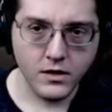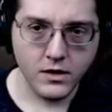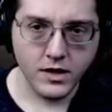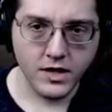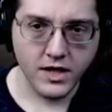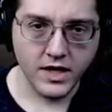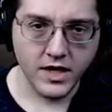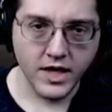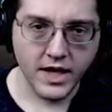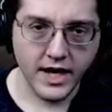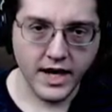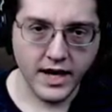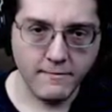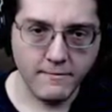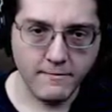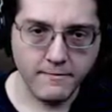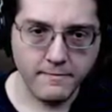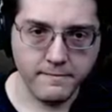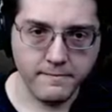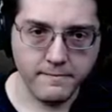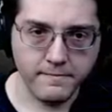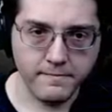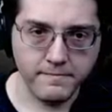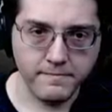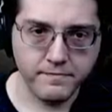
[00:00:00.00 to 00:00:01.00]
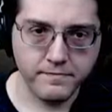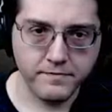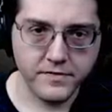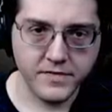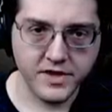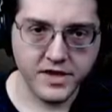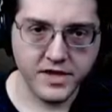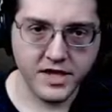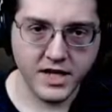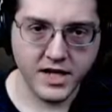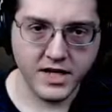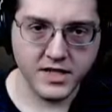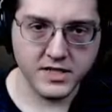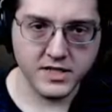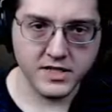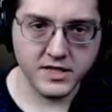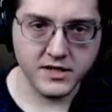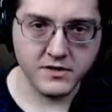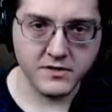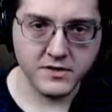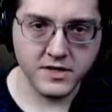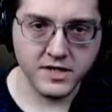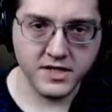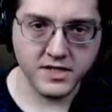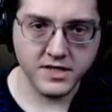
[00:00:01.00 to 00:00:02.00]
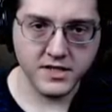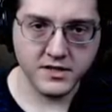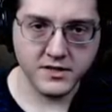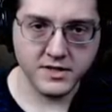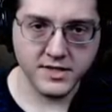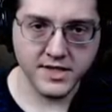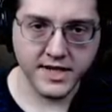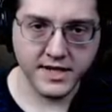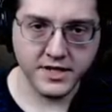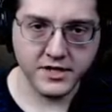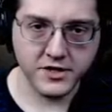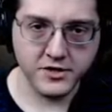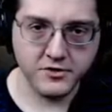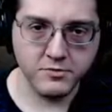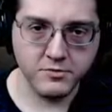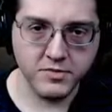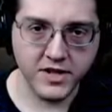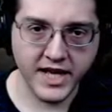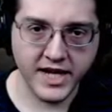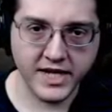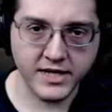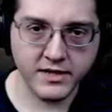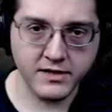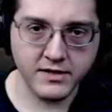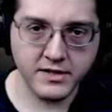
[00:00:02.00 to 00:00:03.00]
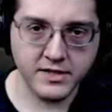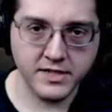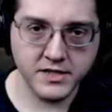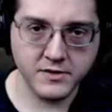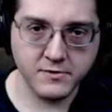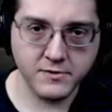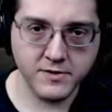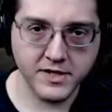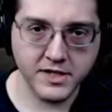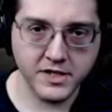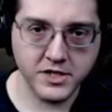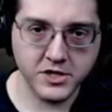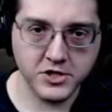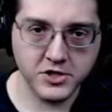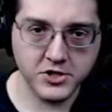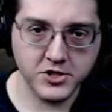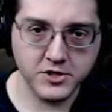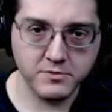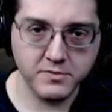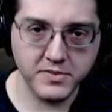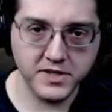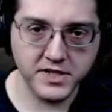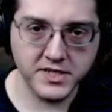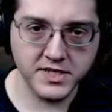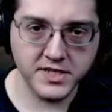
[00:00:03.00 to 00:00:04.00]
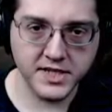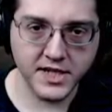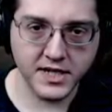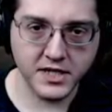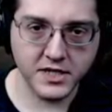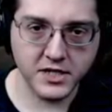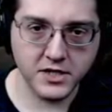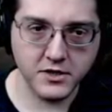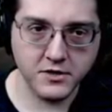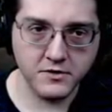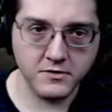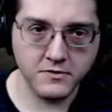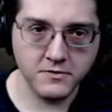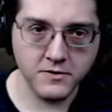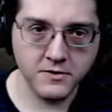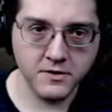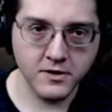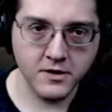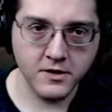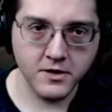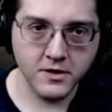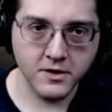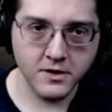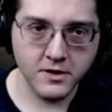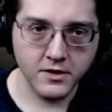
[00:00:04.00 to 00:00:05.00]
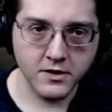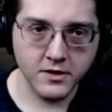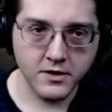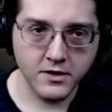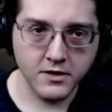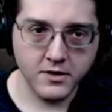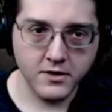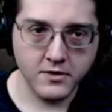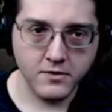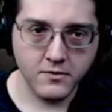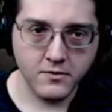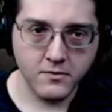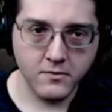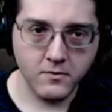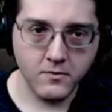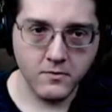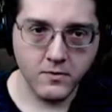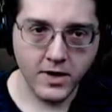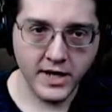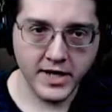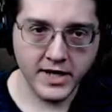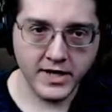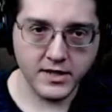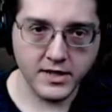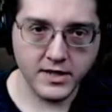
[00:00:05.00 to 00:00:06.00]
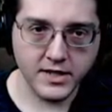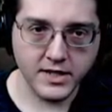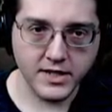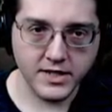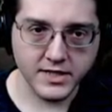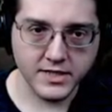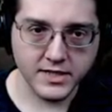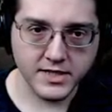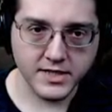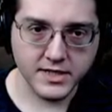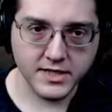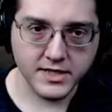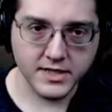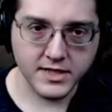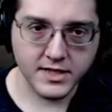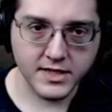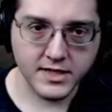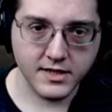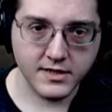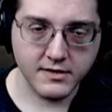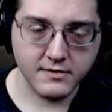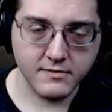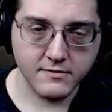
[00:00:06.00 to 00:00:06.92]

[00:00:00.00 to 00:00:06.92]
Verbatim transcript: Yeah, thought so. These are set to blacklist when they should be set to whitelist.